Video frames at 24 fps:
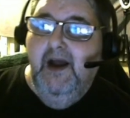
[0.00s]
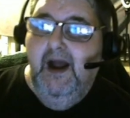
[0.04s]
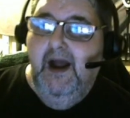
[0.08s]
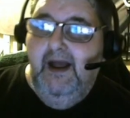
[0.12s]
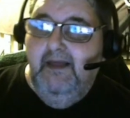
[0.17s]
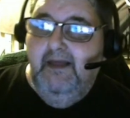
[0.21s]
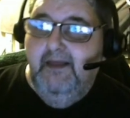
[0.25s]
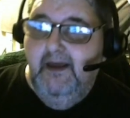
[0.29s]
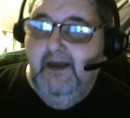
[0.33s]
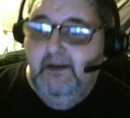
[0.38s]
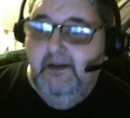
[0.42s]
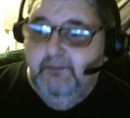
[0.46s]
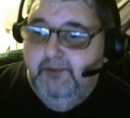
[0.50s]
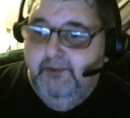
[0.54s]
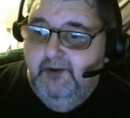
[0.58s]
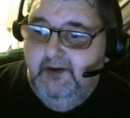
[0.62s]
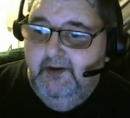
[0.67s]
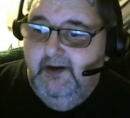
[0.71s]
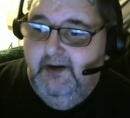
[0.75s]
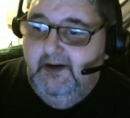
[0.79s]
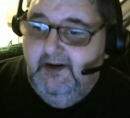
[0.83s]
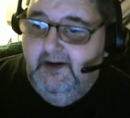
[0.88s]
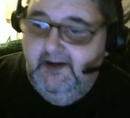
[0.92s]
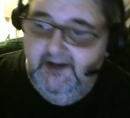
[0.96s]
And then put
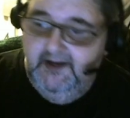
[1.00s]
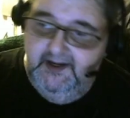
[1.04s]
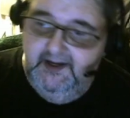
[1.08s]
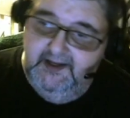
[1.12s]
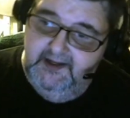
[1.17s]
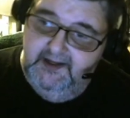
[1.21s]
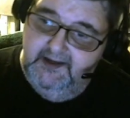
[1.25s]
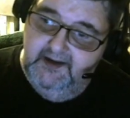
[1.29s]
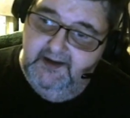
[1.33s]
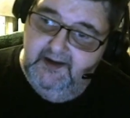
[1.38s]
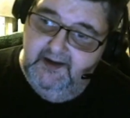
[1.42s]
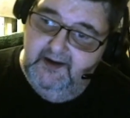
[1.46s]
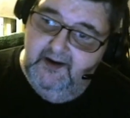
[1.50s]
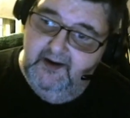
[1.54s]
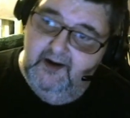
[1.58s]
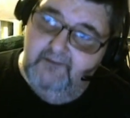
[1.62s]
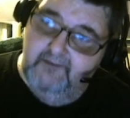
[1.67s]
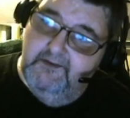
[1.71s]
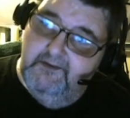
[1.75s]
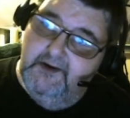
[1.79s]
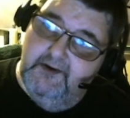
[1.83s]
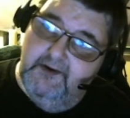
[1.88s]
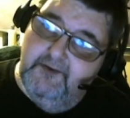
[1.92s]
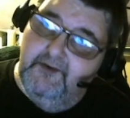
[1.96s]
it in an
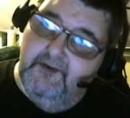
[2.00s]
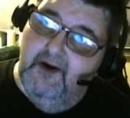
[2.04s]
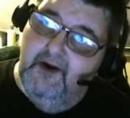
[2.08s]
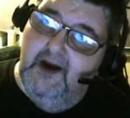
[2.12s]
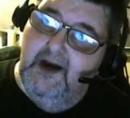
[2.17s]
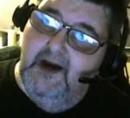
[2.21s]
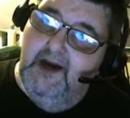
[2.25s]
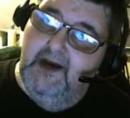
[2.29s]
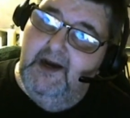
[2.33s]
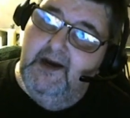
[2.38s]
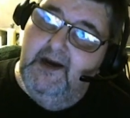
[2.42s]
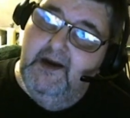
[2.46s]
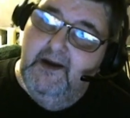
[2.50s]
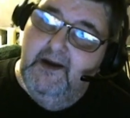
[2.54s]
oven tray.